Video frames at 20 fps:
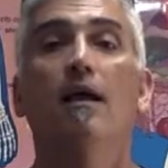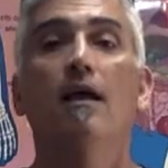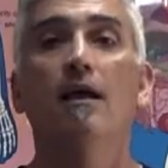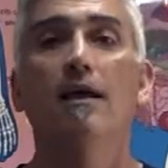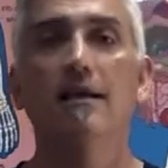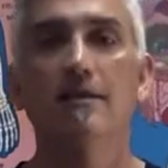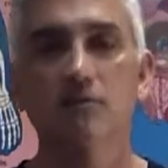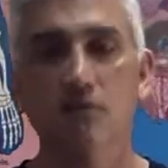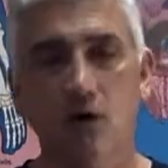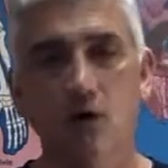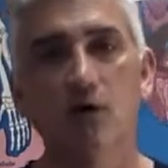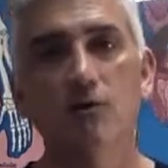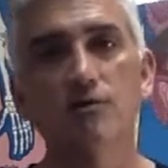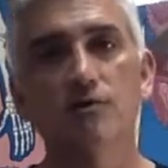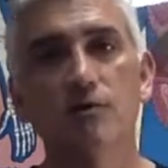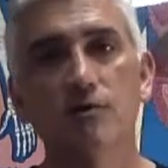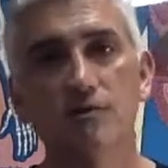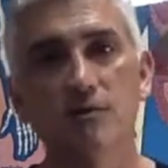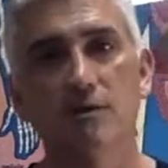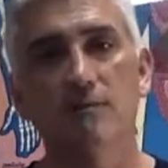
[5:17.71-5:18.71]
It's
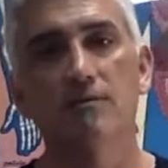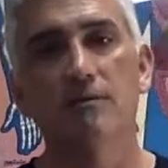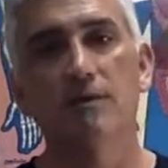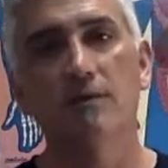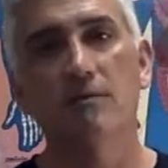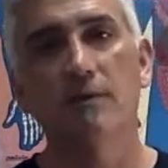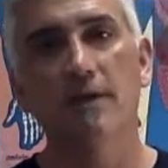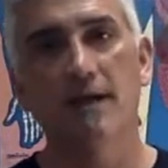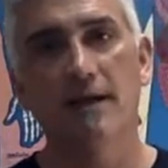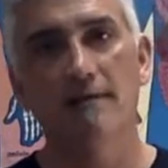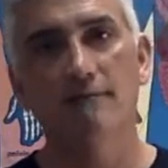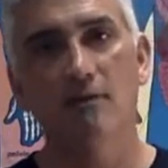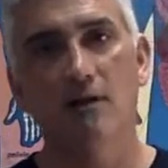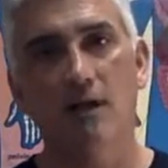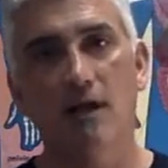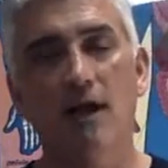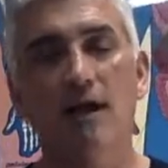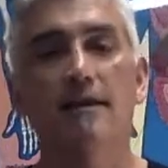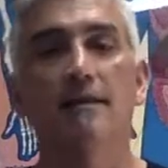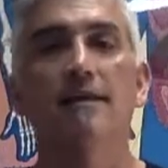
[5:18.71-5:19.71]
also something we have a
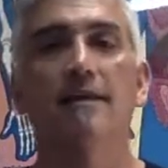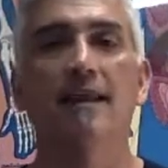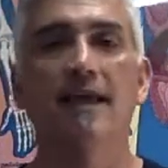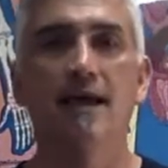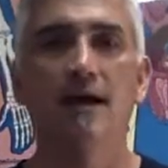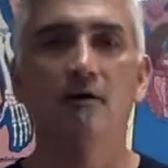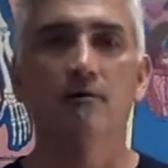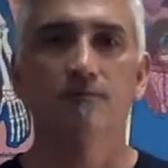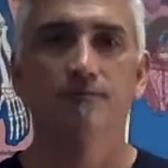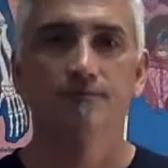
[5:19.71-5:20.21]
lot. Now,